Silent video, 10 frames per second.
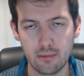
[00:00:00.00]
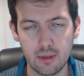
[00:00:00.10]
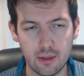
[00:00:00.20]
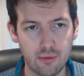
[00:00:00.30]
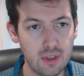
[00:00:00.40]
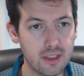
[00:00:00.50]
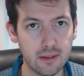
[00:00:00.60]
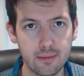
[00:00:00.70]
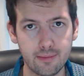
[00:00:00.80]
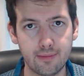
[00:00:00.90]

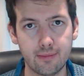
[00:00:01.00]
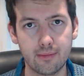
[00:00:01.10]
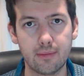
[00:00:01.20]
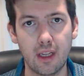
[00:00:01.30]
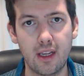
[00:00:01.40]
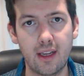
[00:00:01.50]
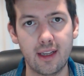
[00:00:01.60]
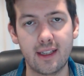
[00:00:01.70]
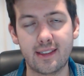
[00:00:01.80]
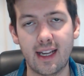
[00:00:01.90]
reason
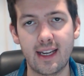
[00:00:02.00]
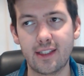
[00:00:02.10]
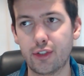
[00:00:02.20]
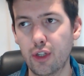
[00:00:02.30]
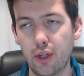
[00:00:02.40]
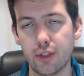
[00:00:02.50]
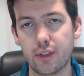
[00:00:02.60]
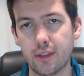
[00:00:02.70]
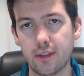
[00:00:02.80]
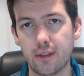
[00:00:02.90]
is that it's
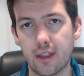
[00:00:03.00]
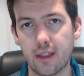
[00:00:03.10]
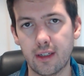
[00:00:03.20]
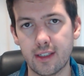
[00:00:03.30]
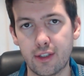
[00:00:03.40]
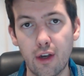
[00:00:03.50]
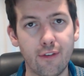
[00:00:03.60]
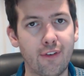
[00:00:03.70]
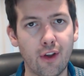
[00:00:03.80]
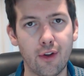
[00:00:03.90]
not
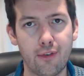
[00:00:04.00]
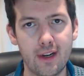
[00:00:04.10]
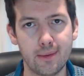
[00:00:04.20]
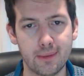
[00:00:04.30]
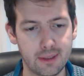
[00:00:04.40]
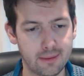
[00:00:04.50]
Forgotten Realms.